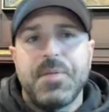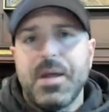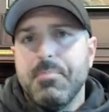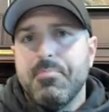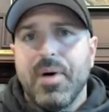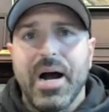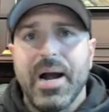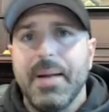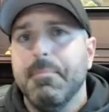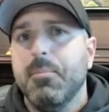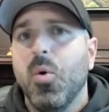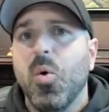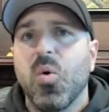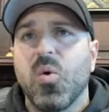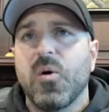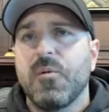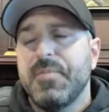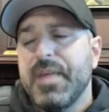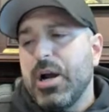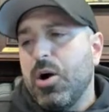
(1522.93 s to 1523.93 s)
They buy
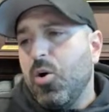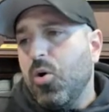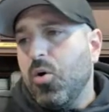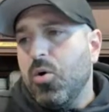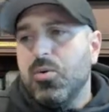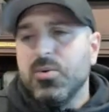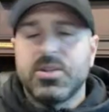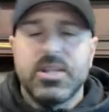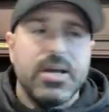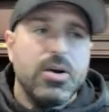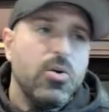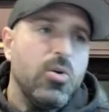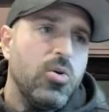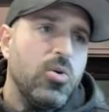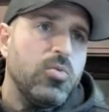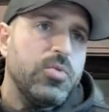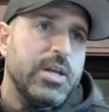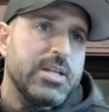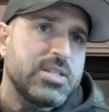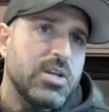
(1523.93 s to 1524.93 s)
more. They hold. They
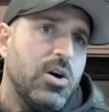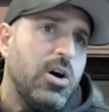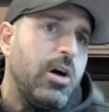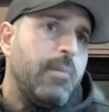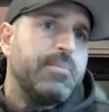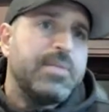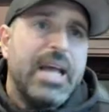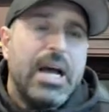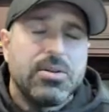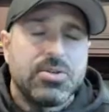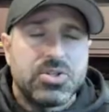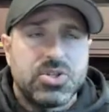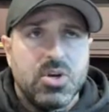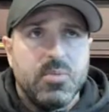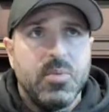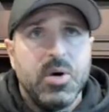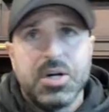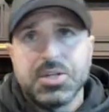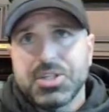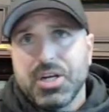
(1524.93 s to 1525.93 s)
hold. They say, oh, I'm down
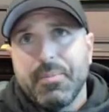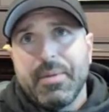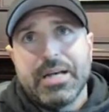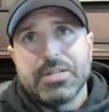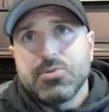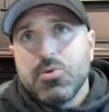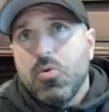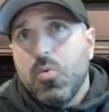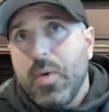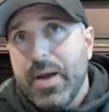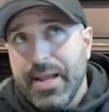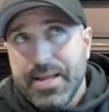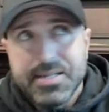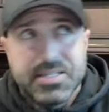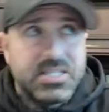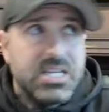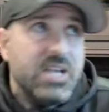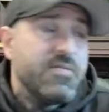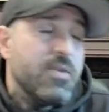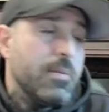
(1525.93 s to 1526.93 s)
so much. I might as well wait and
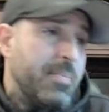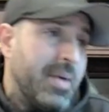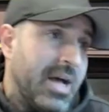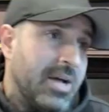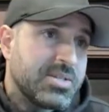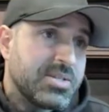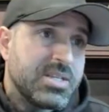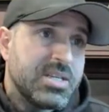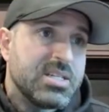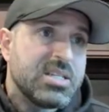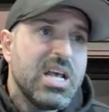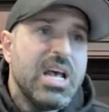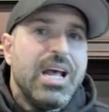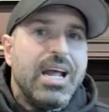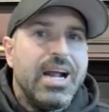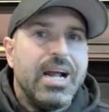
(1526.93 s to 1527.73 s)
see if it bounces.